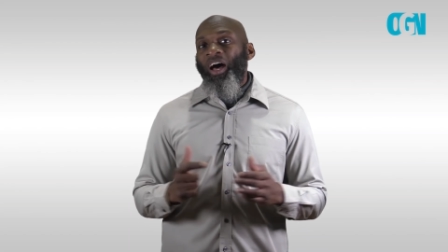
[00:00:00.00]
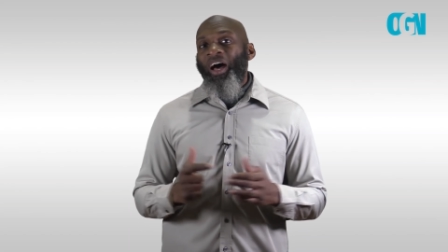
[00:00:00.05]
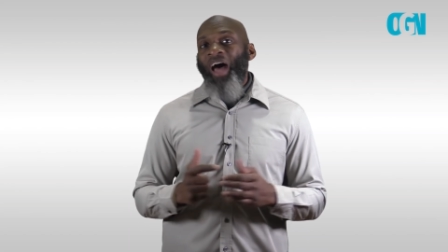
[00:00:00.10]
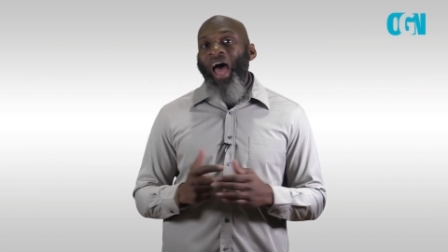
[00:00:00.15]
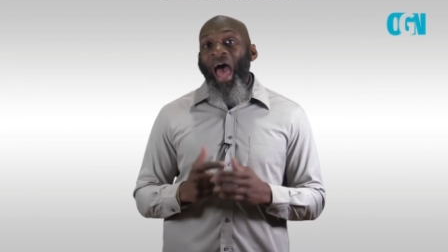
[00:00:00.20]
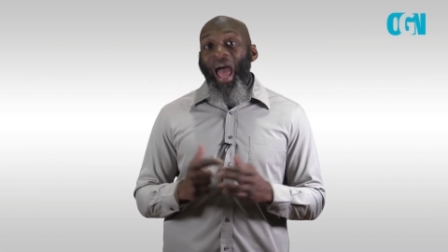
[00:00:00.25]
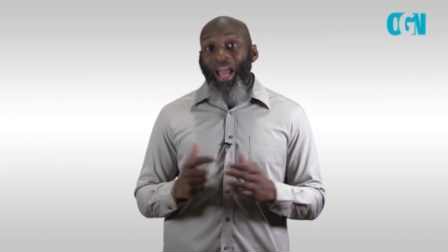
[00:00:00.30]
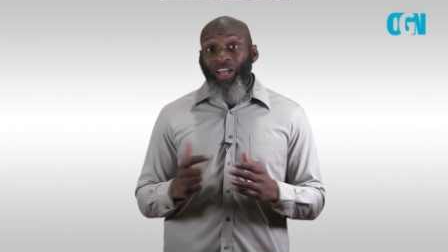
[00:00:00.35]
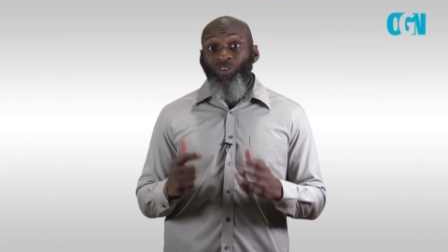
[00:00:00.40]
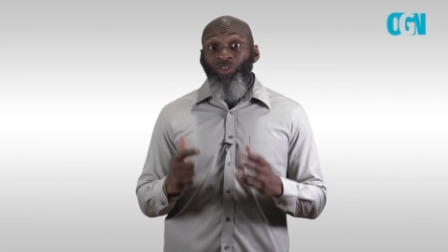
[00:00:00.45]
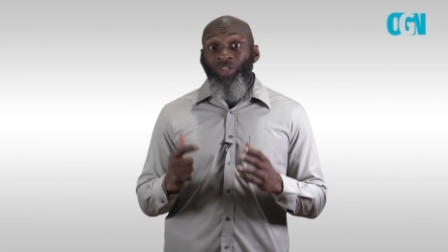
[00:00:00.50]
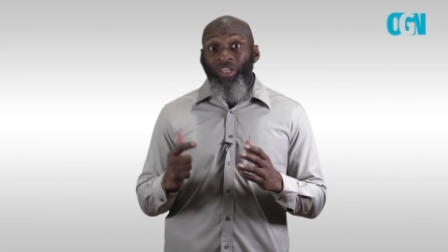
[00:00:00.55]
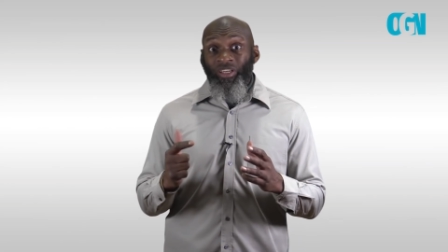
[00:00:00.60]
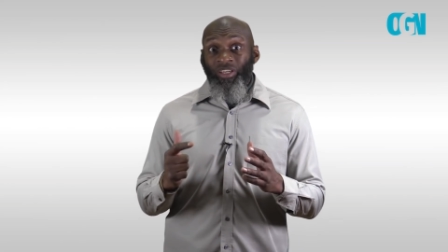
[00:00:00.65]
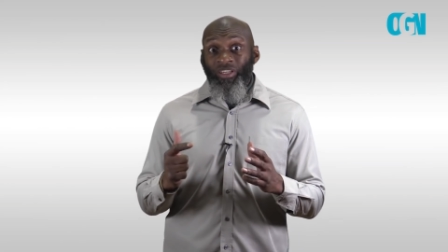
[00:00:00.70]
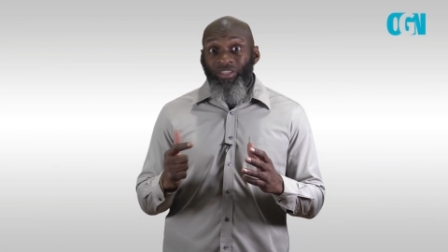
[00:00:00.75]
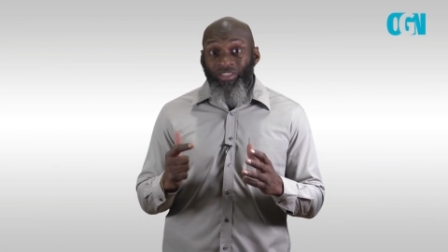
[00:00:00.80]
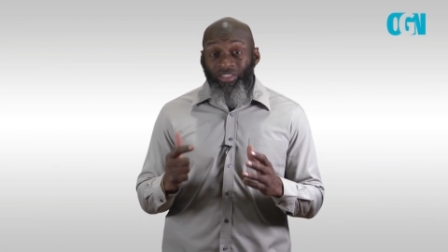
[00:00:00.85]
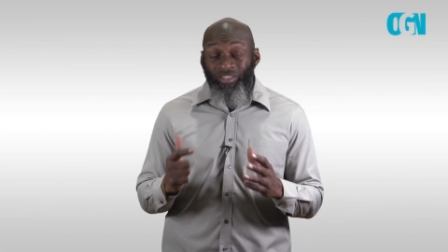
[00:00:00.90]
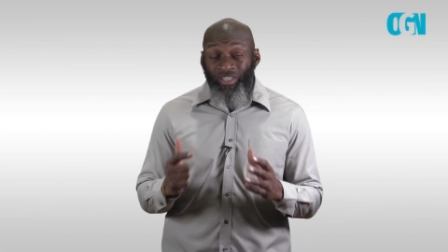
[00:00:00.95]
uh actually
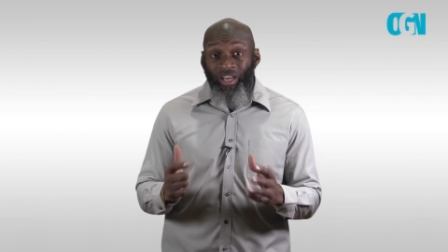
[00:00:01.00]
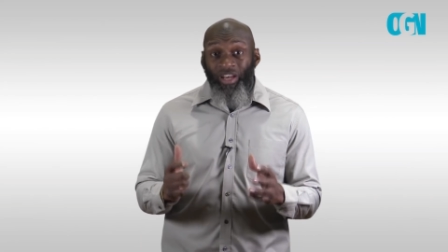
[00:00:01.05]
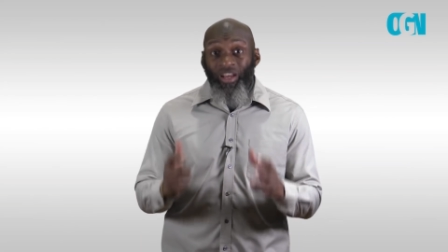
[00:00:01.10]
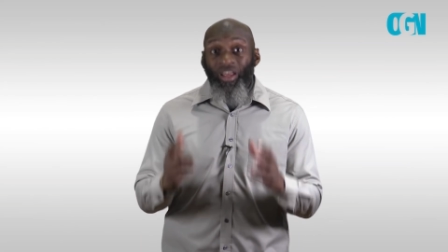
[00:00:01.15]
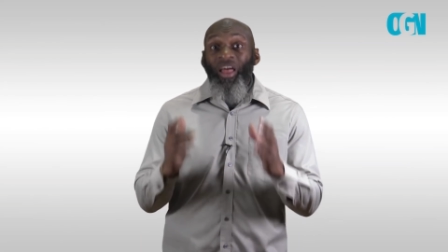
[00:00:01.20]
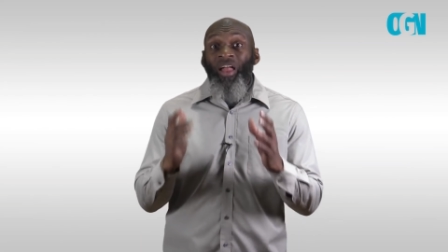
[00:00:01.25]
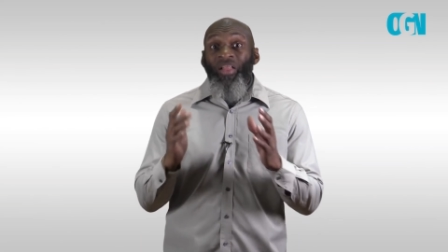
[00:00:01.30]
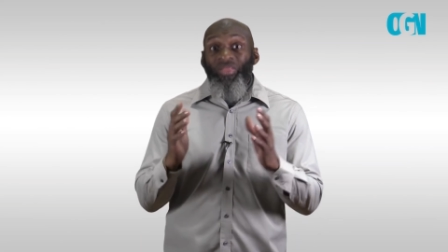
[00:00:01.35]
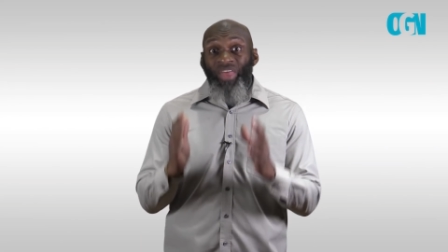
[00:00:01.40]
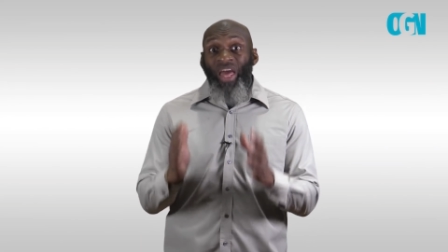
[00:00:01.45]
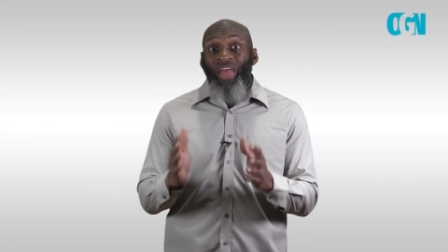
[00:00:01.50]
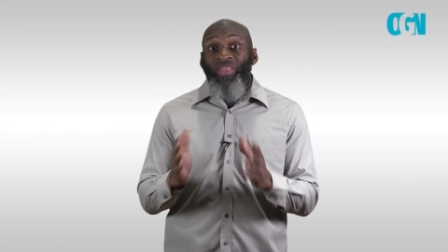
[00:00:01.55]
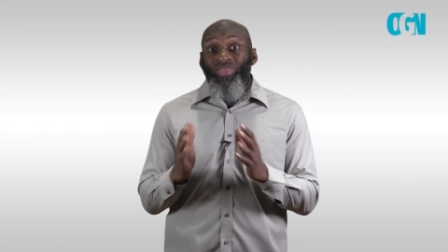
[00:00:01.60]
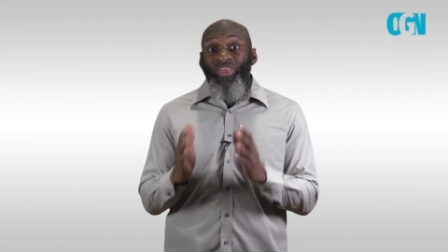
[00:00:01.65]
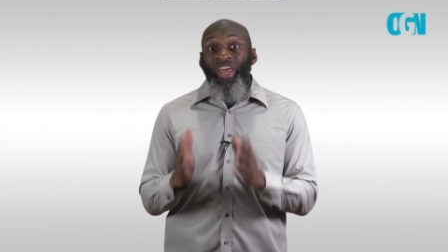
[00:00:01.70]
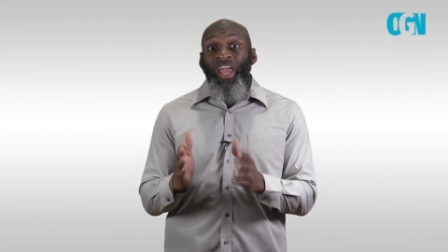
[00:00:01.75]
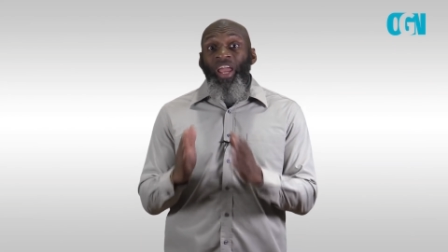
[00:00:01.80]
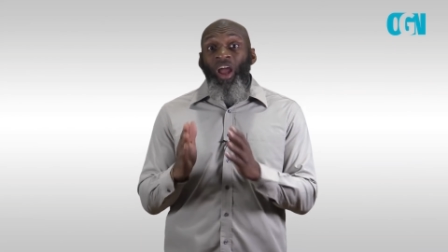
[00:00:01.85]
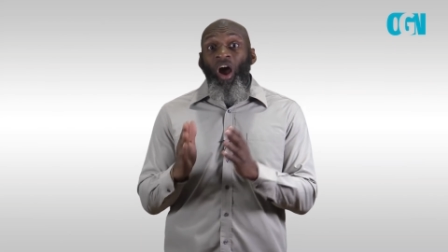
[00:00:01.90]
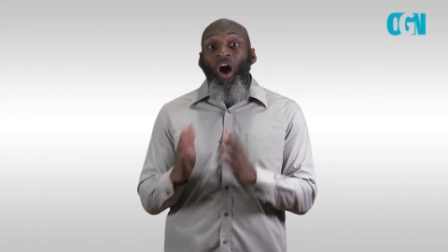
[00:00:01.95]
consider that
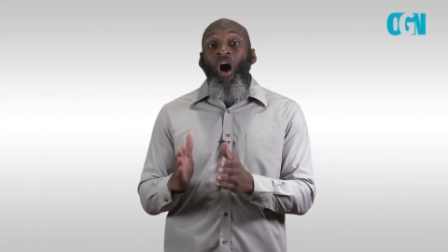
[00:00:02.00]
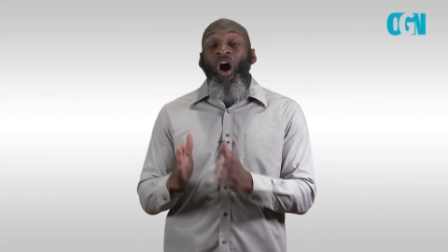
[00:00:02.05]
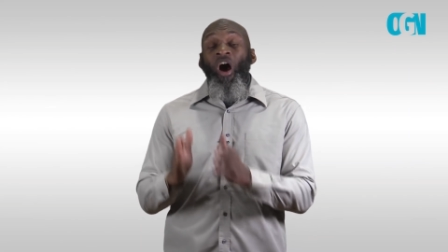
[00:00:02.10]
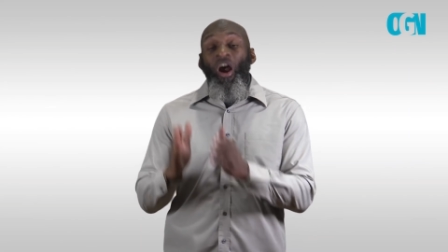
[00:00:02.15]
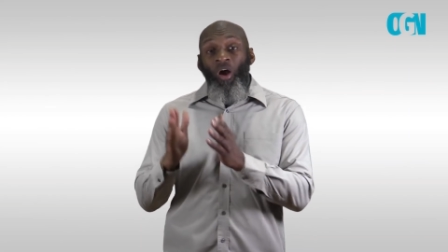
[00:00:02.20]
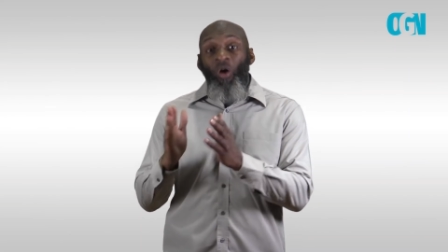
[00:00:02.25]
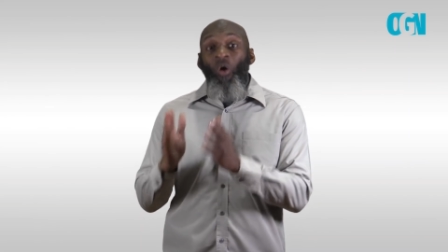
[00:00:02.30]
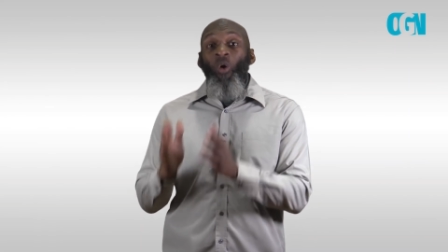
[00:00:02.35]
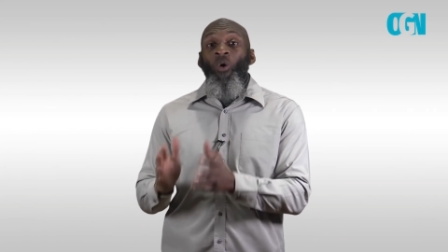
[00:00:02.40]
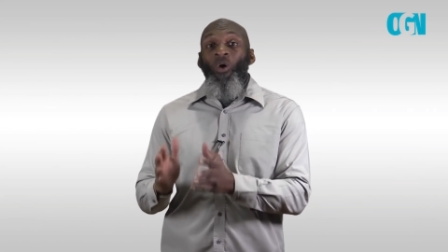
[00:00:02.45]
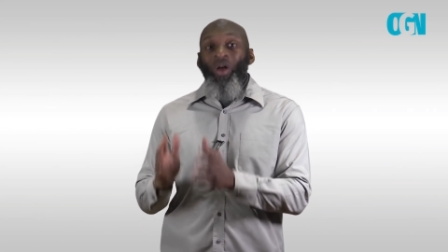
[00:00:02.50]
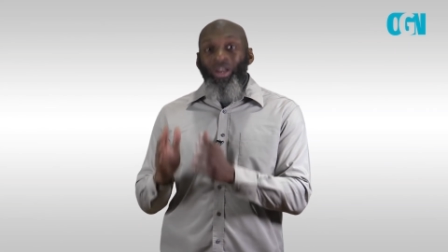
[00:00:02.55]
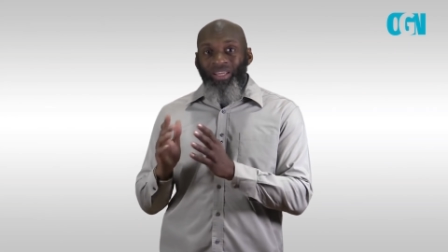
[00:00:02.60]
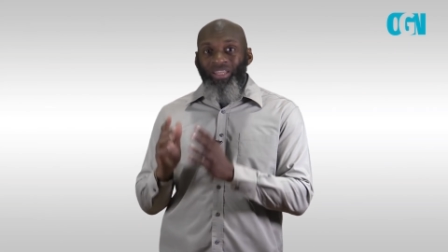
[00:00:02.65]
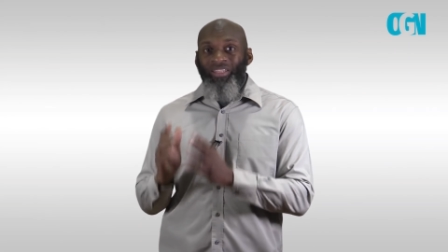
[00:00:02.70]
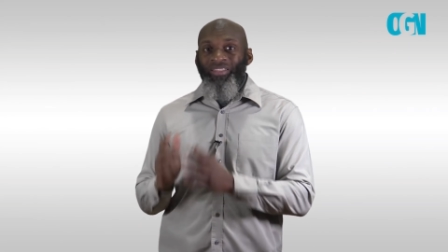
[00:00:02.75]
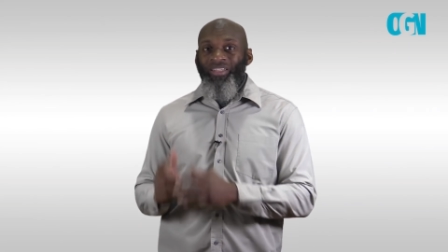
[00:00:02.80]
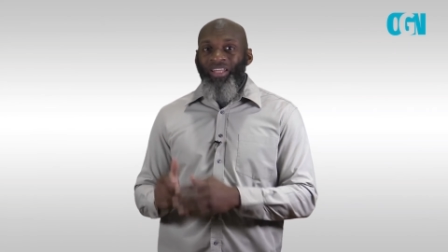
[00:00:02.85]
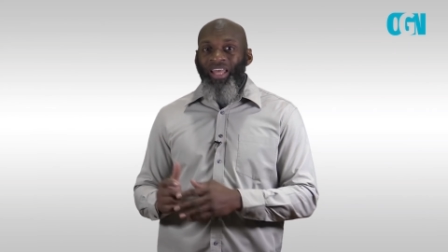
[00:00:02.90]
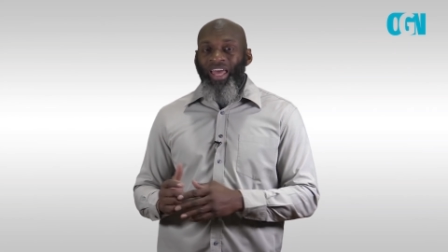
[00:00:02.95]
they are on
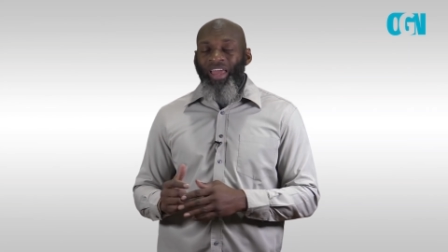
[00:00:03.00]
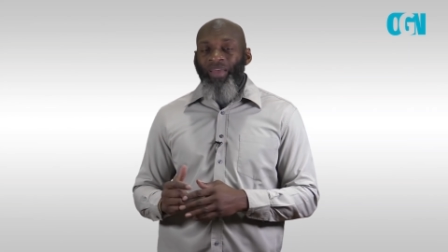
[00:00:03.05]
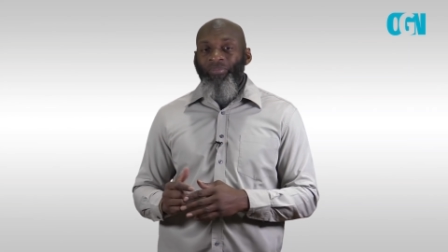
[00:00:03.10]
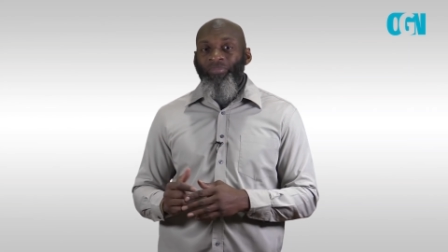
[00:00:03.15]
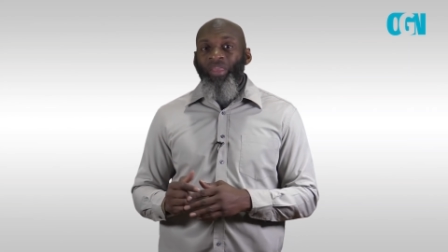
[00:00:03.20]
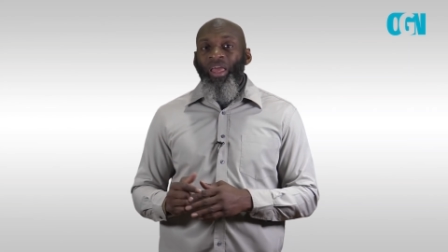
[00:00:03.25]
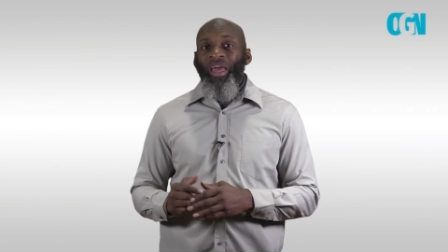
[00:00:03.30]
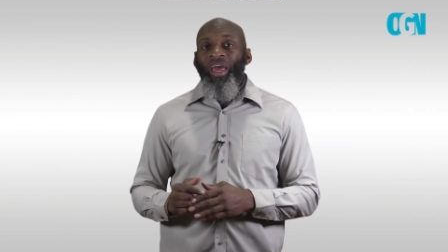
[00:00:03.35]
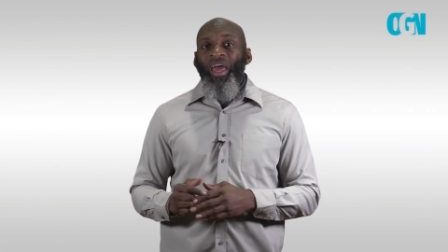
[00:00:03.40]
Islam.